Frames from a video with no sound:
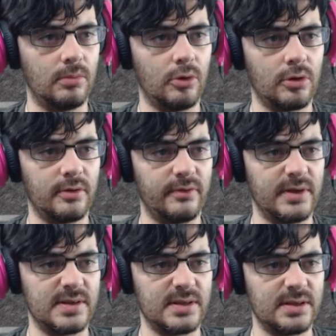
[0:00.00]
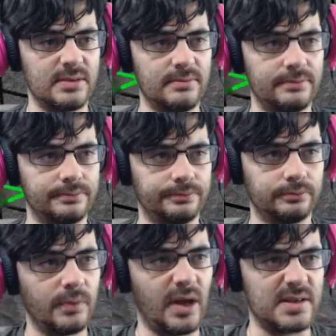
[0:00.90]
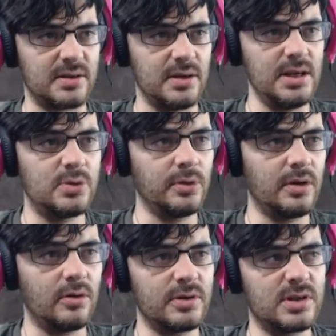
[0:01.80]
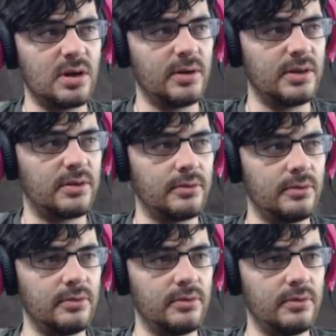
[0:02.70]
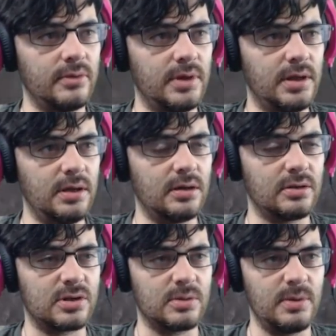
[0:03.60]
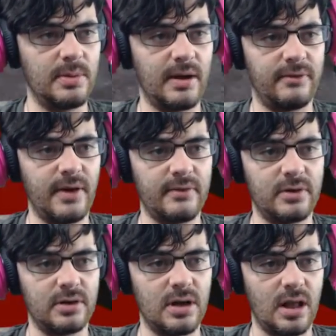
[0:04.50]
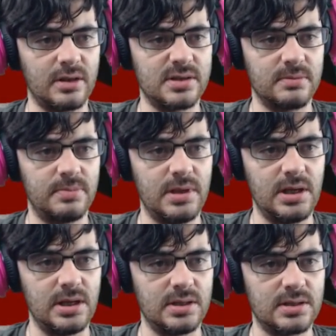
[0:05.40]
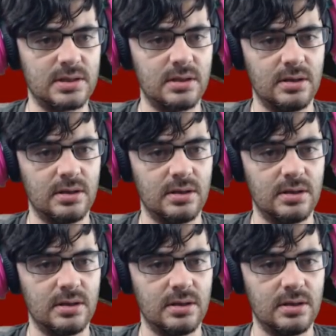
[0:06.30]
more of these in. Alright, so each one of the ores going through here should be about $500 a piece.